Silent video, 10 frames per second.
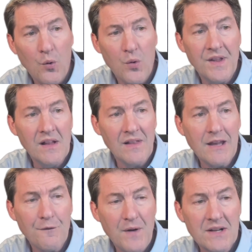for the
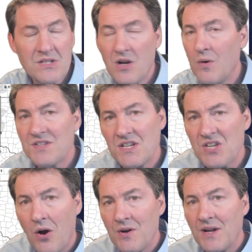lake effect snow as
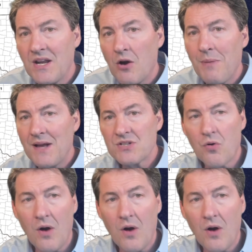this Arctic air mass